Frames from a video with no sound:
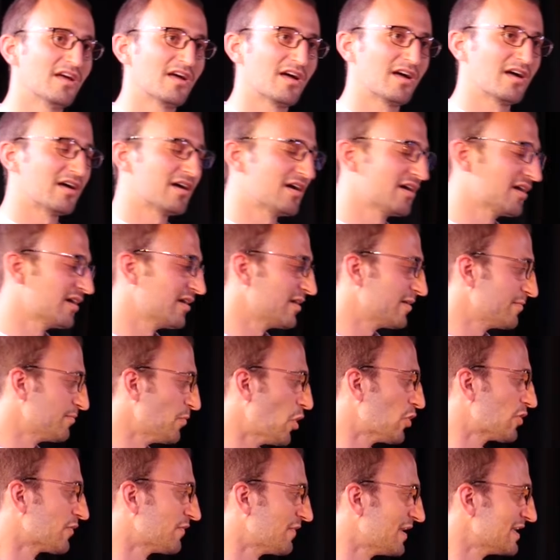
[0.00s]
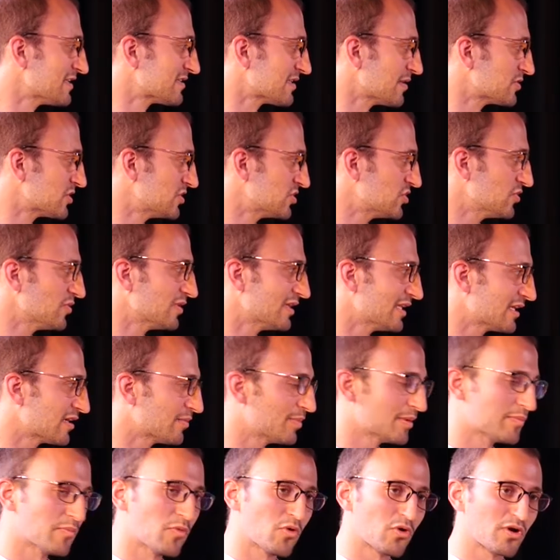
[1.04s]
motivates them to do a little
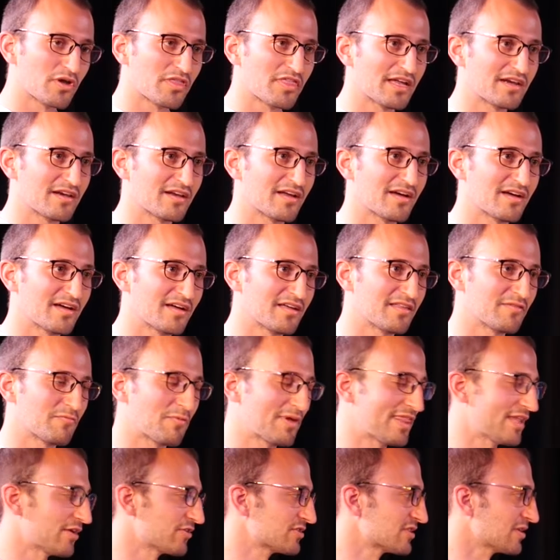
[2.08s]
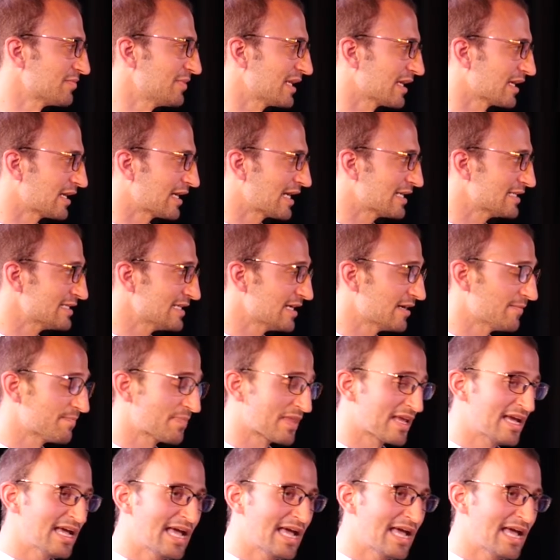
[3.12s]
bit more than when they're submitting an idea.